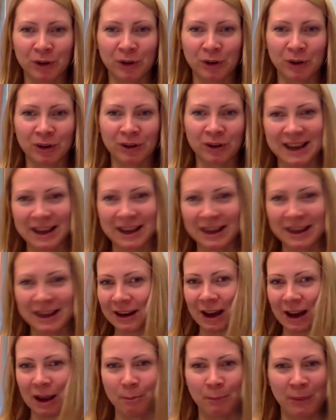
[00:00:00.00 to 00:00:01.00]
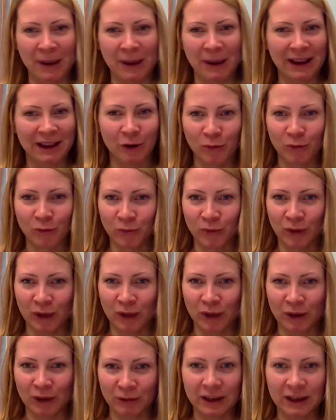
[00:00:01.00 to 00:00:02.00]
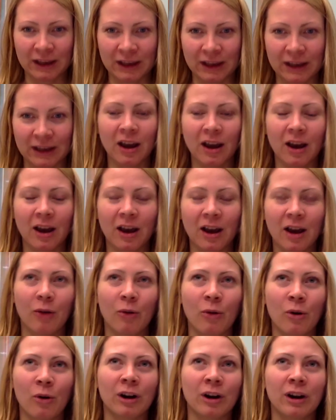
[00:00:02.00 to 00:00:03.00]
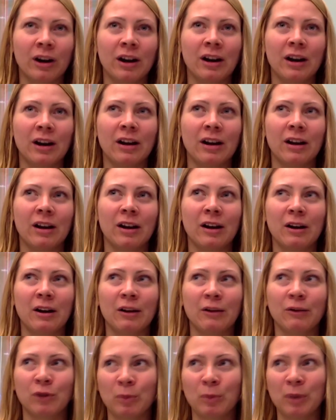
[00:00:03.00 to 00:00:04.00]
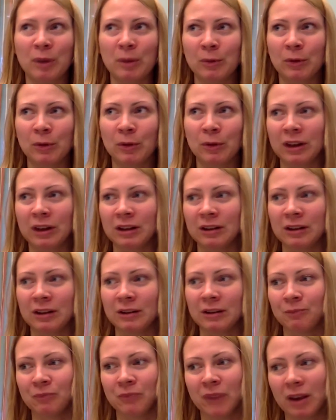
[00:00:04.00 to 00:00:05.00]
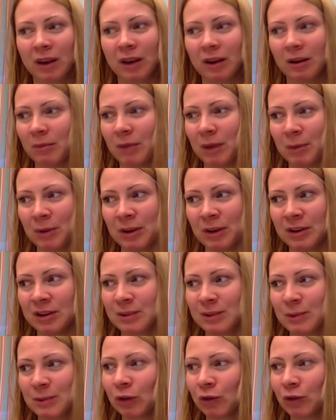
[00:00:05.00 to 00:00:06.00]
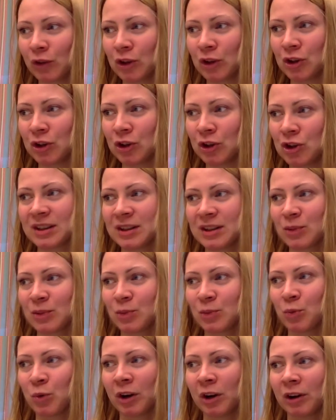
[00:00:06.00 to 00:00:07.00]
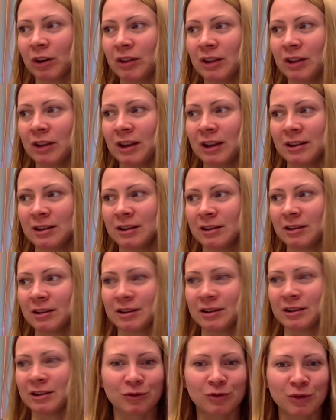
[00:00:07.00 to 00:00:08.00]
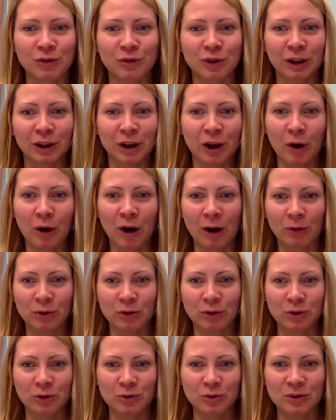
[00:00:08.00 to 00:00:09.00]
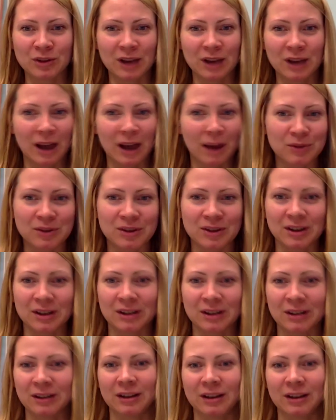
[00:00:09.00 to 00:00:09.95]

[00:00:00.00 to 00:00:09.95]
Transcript: saying that I paid off everything, or for people in maybe smaller regions where they don't really know how to use apps and